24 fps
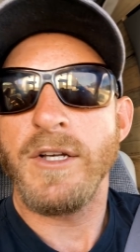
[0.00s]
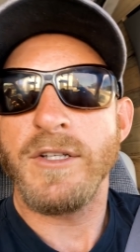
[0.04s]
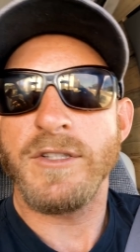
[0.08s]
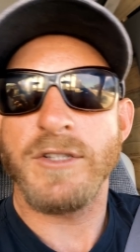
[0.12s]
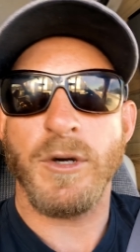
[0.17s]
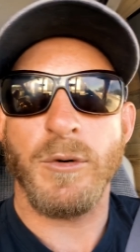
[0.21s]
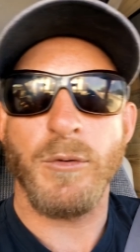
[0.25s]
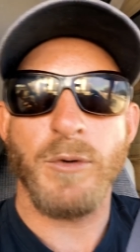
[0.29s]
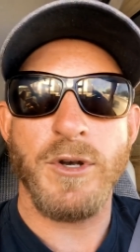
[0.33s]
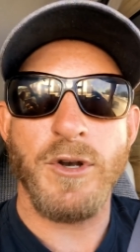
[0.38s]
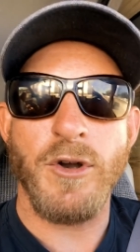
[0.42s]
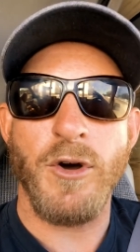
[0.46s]

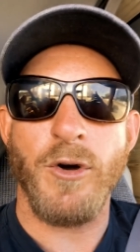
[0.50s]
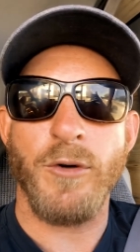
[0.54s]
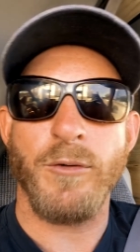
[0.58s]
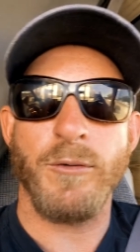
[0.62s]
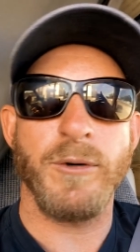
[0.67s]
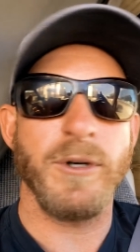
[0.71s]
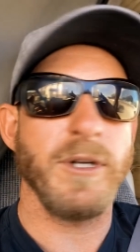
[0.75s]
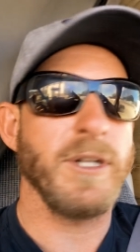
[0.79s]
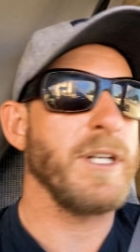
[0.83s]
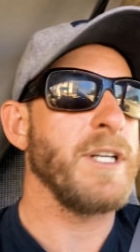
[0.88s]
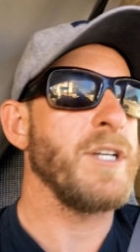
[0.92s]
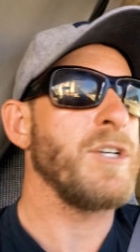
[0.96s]
So we're not
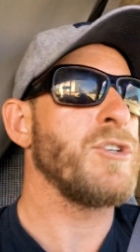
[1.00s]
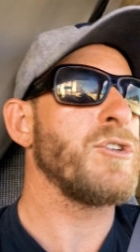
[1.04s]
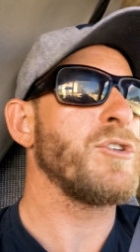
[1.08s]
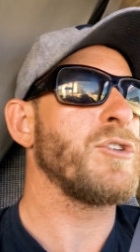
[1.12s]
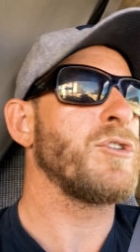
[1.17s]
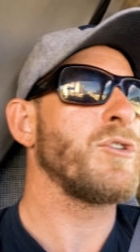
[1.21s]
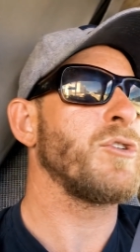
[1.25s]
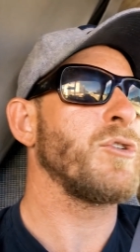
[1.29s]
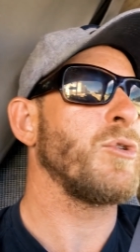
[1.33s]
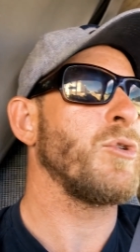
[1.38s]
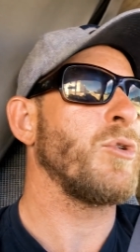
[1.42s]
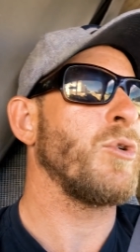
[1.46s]
really
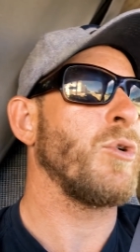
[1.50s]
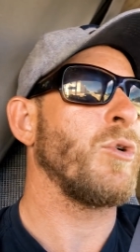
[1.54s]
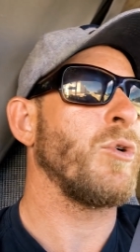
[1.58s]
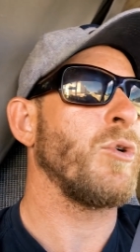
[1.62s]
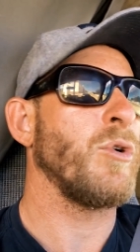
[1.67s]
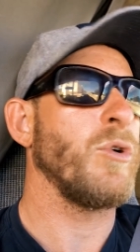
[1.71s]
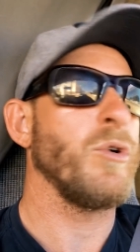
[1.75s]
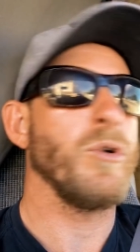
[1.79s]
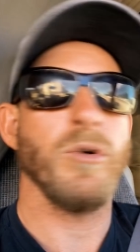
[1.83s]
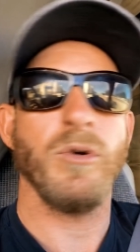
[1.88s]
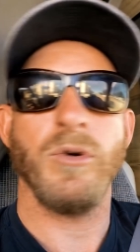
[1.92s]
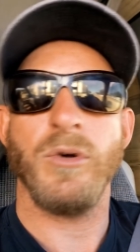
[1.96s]

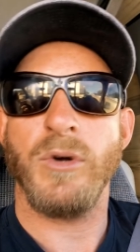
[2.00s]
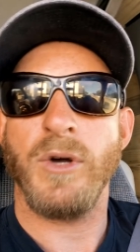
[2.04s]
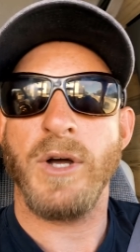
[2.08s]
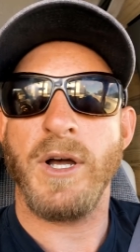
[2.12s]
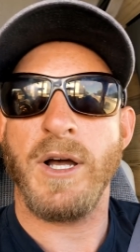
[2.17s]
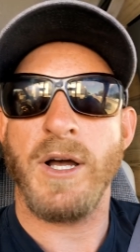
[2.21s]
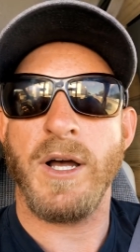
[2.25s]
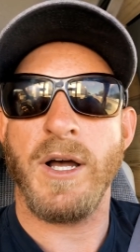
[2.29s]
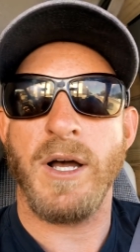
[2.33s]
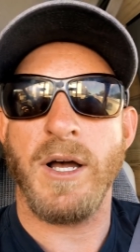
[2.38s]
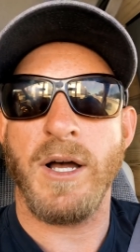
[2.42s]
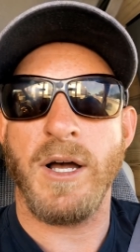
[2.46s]
sure
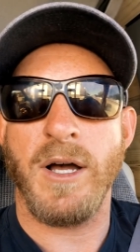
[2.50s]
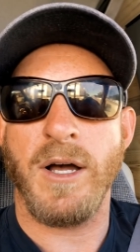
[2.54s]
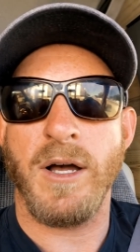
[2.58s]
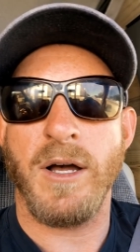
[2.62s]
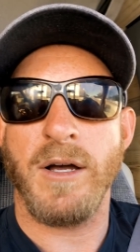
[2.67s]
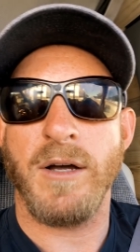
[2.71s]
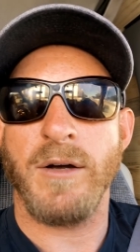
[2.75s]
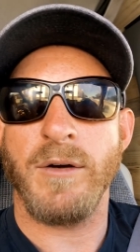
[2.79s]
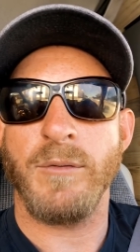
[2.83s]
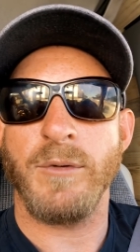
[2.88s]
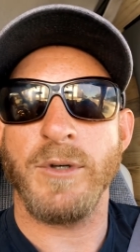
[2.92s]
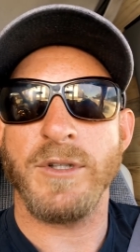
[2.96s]

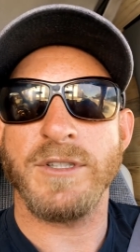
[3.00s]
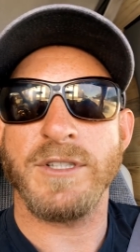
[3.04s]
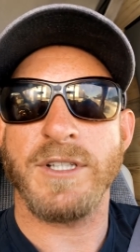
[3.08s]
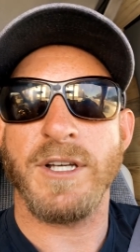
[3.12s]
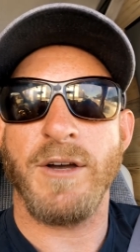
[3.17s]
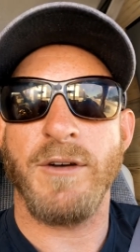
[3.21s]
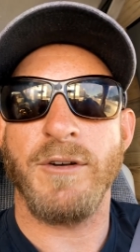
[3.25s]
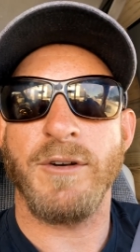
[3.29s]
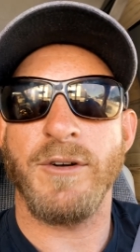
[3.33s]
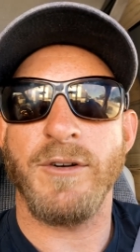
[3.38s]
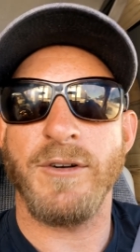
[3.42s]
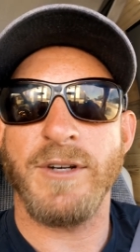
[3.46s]
uh, what's
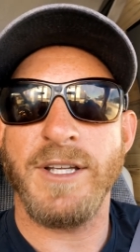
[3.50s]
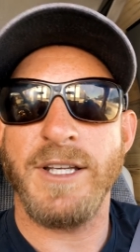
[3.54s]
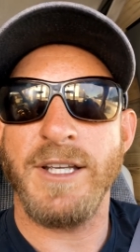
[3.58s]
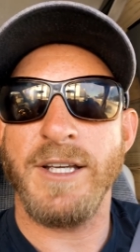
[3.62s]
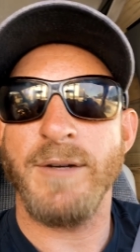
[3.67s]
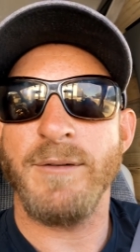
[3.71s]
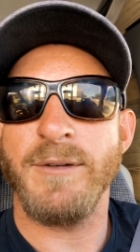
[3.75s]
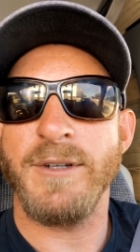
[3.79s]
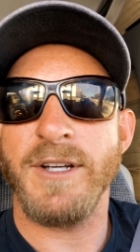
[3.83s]
going on here.